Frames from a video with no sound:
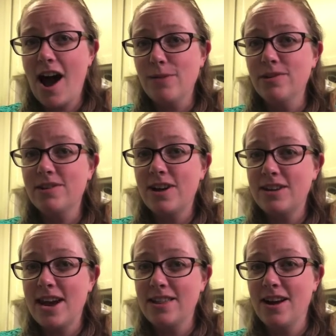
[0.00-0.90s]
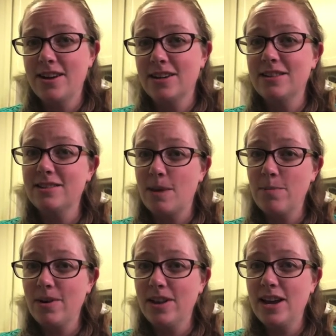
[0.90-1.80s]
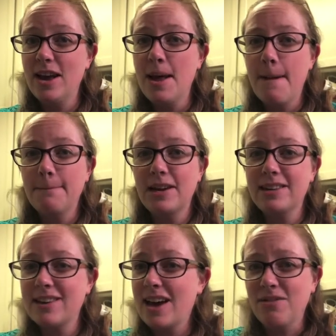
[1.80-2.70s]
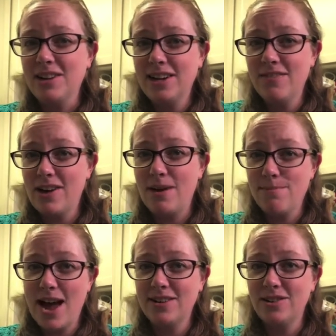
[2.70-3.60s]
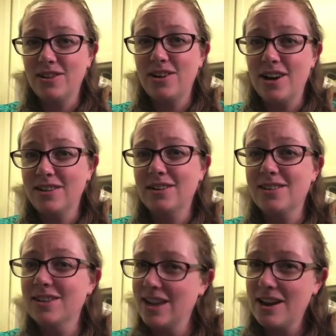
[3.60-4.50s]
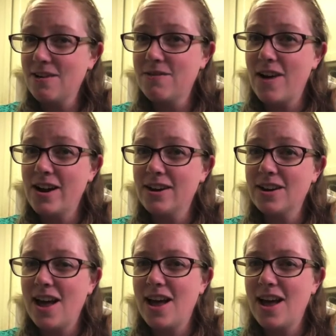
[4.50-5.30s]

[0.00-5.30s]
I would saute the onions separately because I really have not mastered onions in the air fryer yet,